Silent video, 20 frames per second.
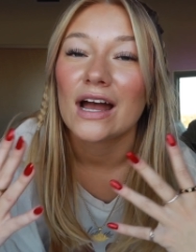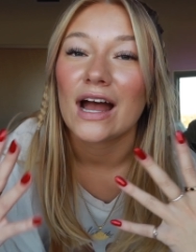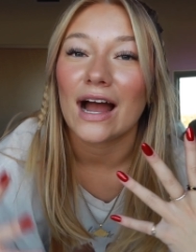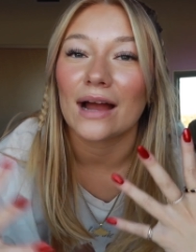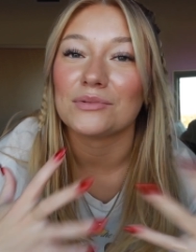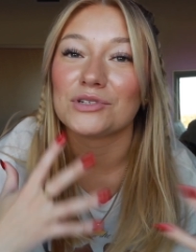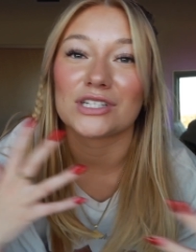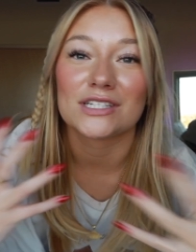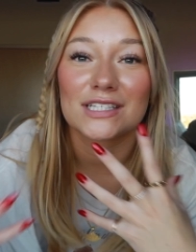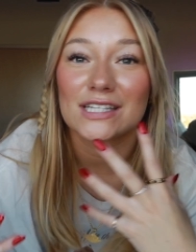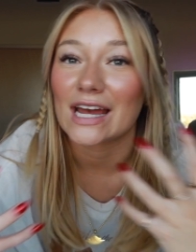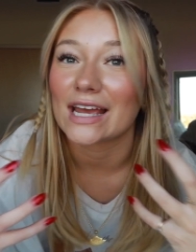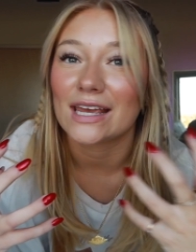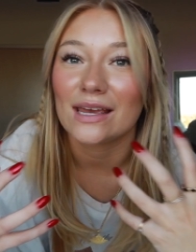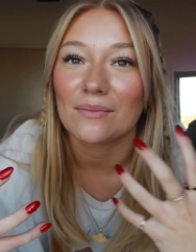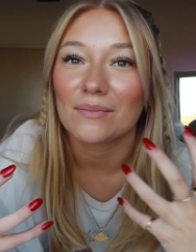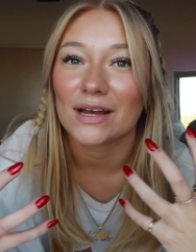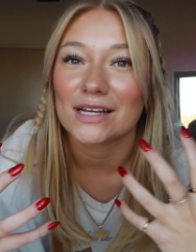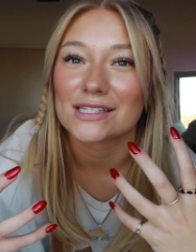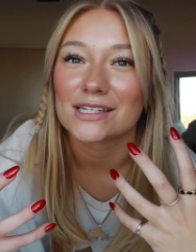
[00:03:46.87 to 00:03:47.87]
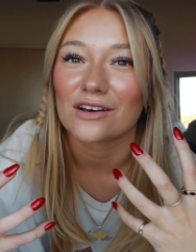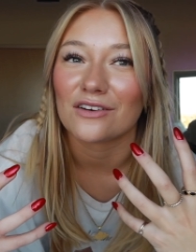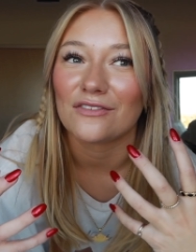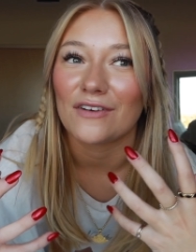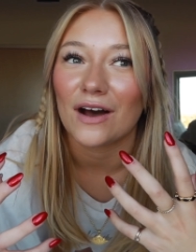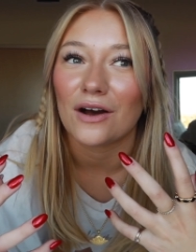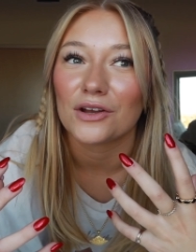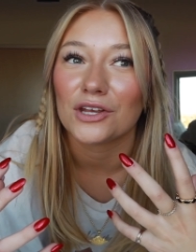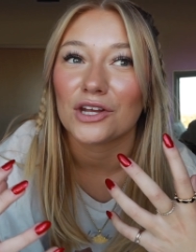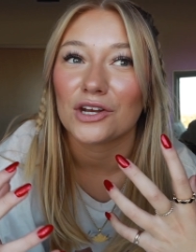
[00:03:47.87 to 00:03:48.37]
I'm just psyching myself
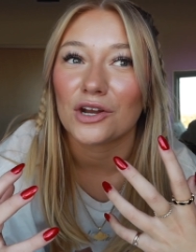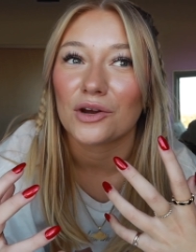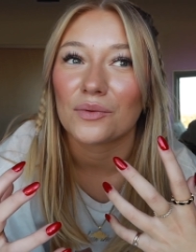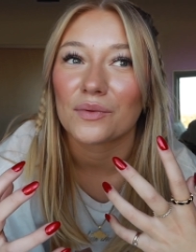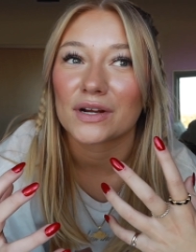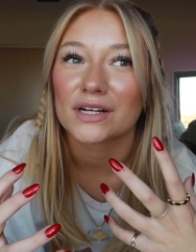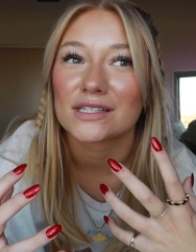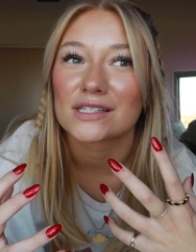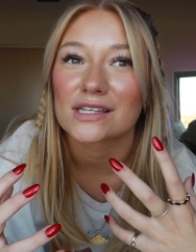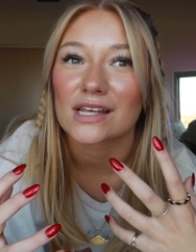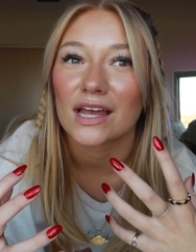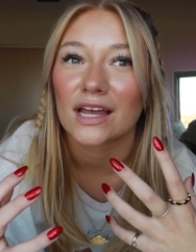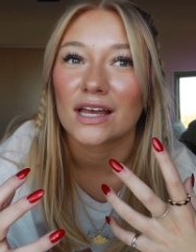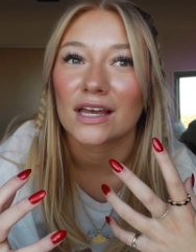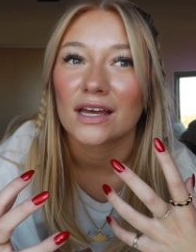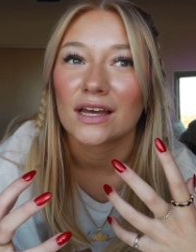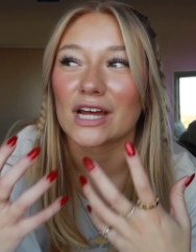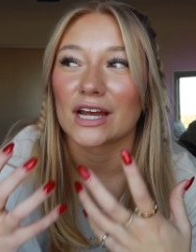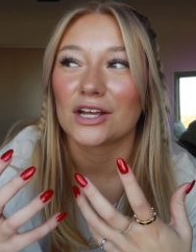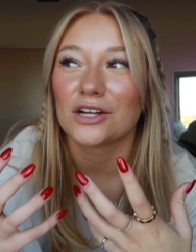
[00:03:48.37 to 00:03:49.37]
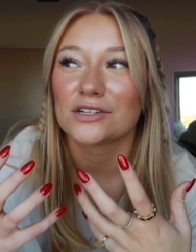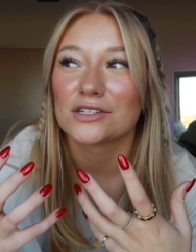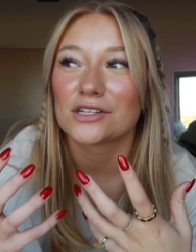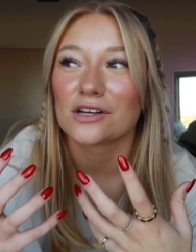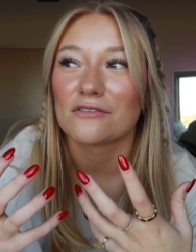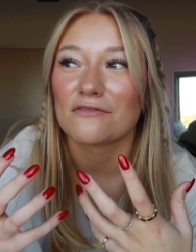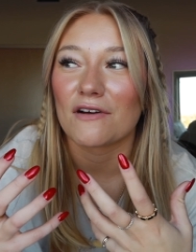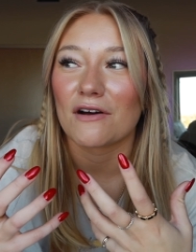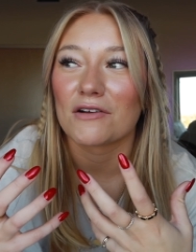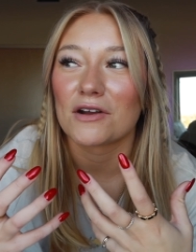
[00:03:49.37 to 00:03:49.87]
out, you know, where it's like, psych
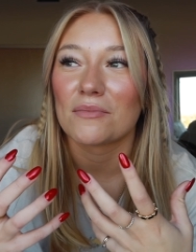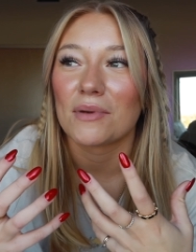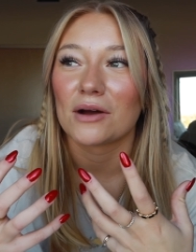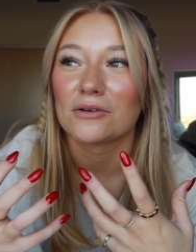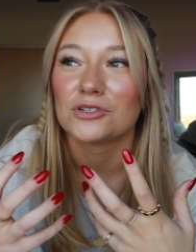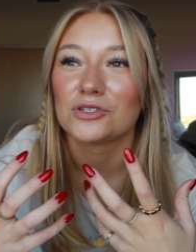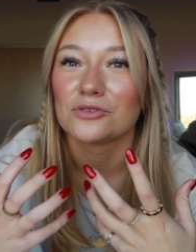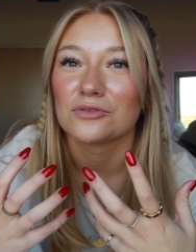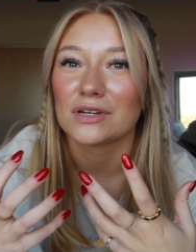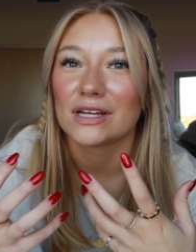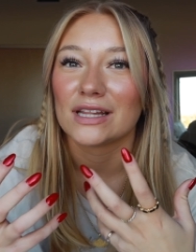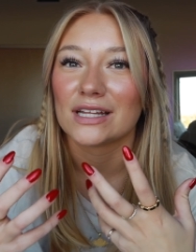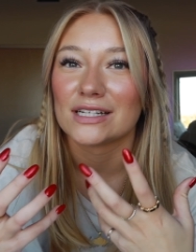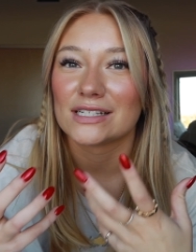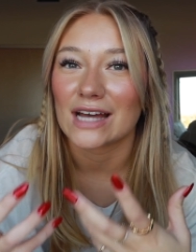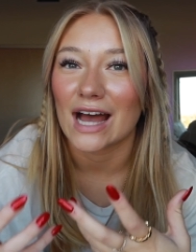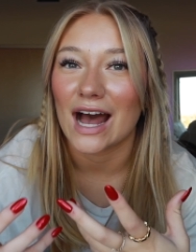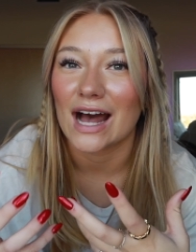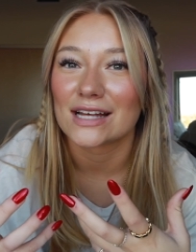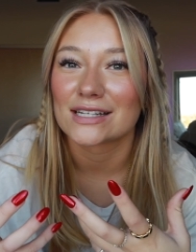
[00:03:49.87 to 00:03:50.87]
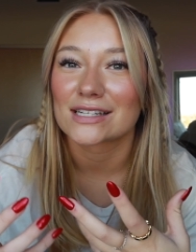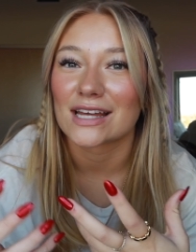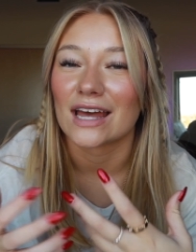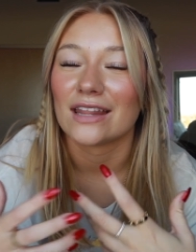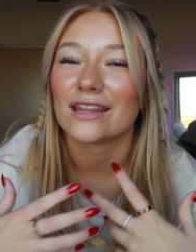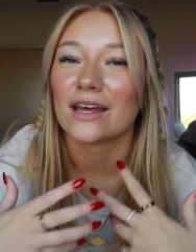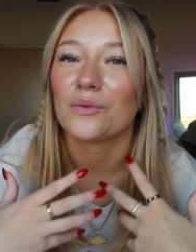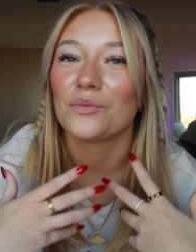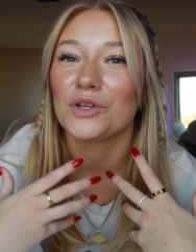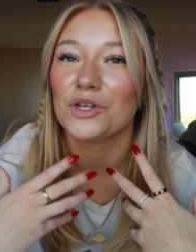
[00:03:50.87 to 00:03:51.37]
yourself out about doing the task,
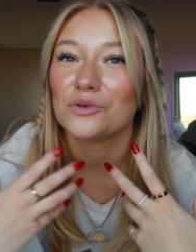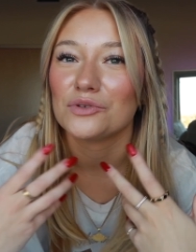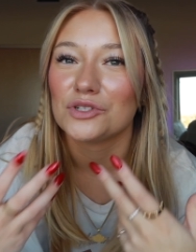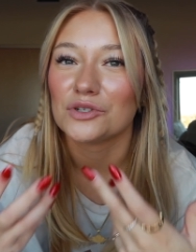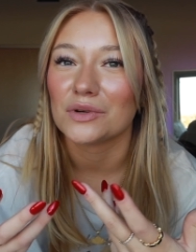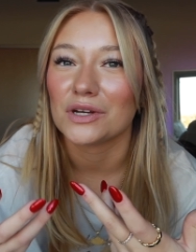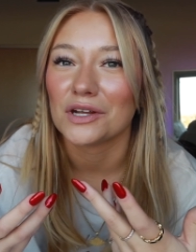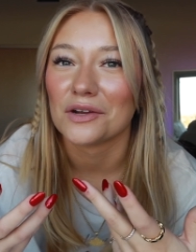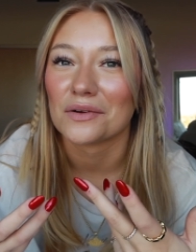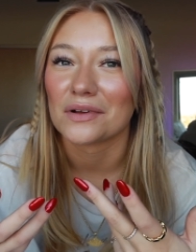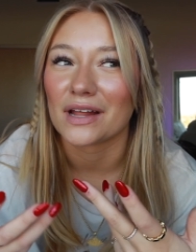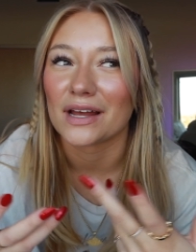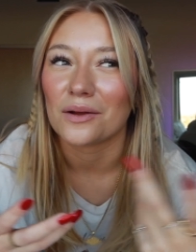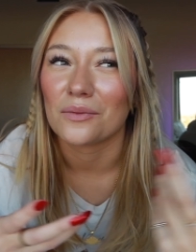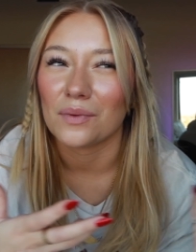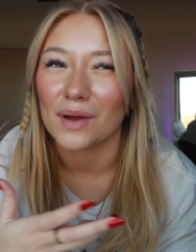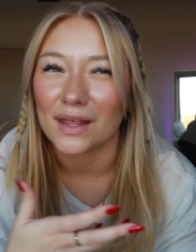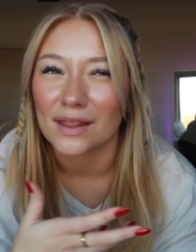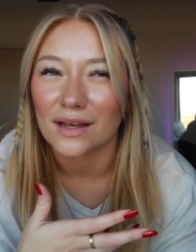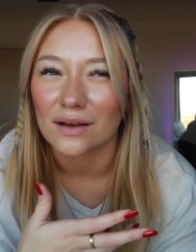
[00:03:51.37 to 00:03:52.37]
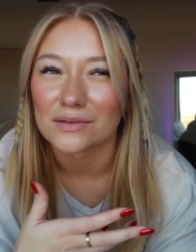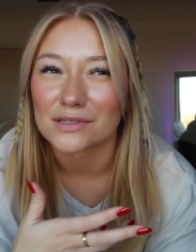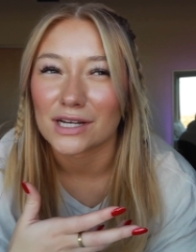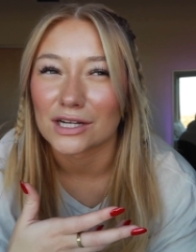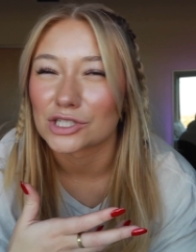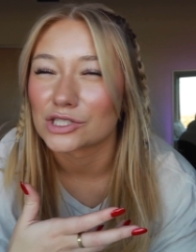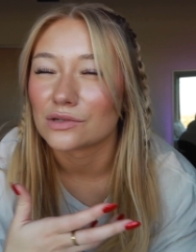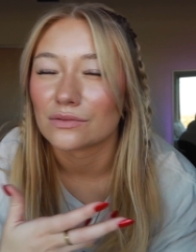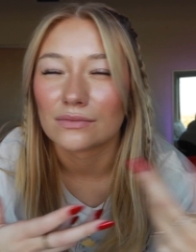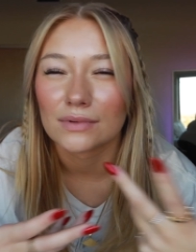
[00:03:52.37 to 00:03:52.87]
and then when you do it, you were like, wait, that was
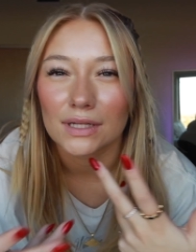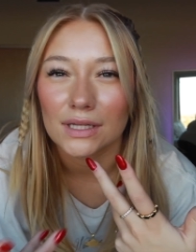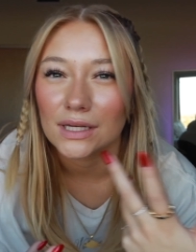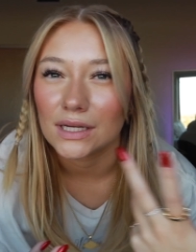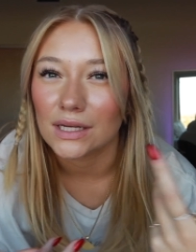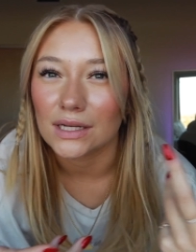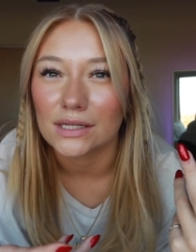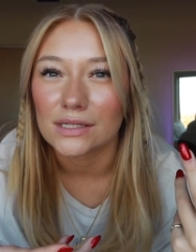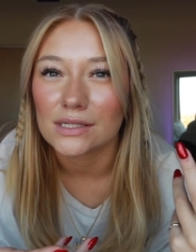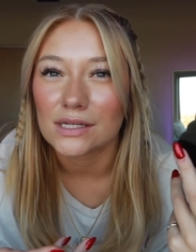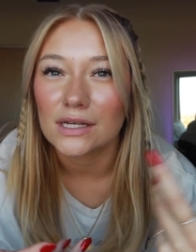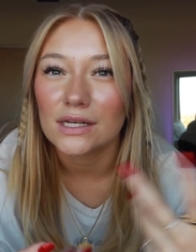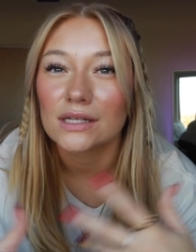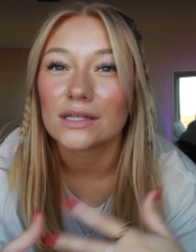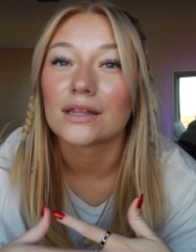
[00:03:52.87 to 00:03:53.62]
actually really easy.